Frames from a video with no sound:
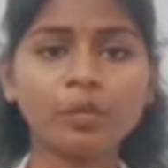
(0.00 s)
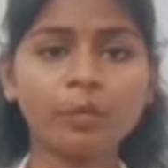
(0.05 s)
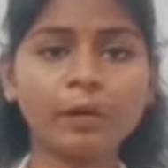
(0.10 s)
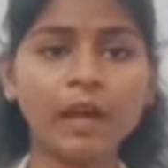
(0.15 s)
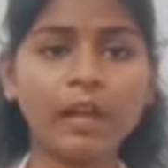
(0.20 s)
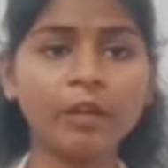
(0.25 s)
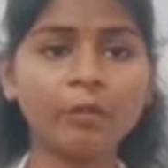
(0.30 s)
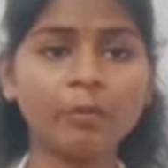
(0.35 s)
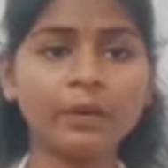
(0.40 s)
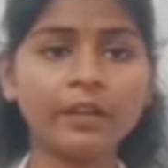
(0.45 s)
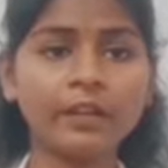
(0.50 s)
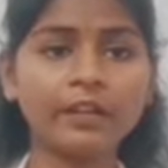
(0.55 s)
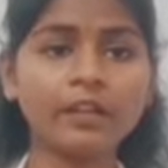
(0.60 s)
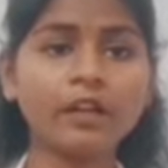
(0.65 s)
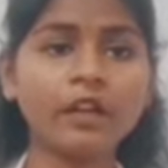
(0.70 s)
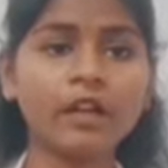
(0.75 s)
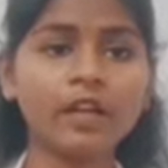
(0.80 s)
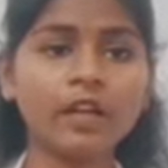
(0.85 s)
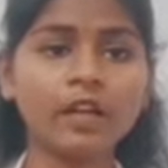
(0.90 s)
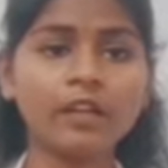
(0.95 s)
palpate
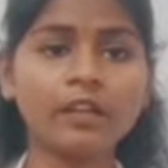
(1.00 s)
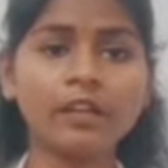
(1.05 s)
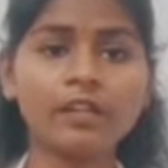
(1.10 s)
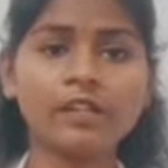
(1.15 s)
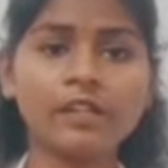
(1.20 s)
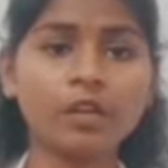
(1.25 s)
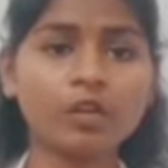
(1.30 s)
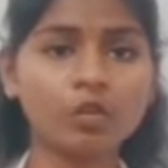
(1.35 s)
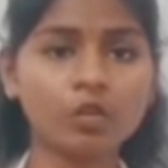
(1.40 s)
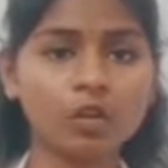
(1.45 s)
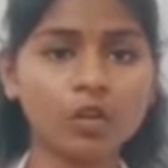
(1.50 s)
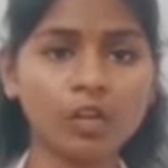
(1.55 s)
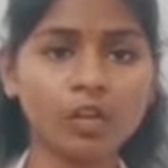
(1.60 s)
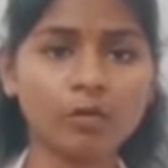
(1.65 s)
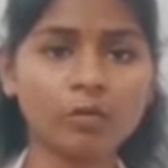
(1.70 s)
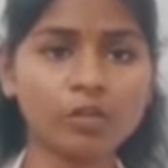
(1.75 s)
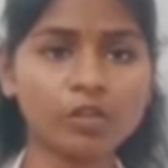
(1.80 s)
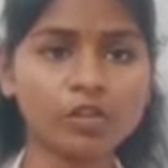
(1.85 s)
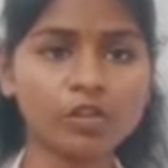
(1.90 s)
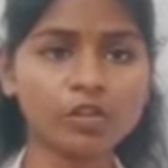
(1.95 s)
in a circular
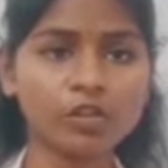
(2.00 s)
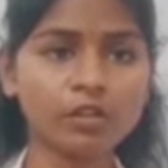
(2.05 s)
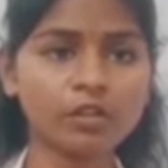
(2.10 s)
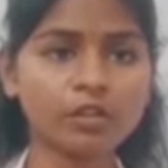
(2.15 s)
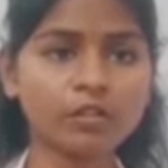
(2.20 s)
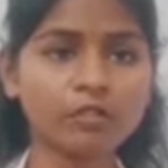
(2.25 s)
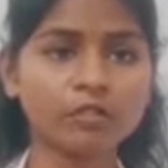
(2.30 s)
motion.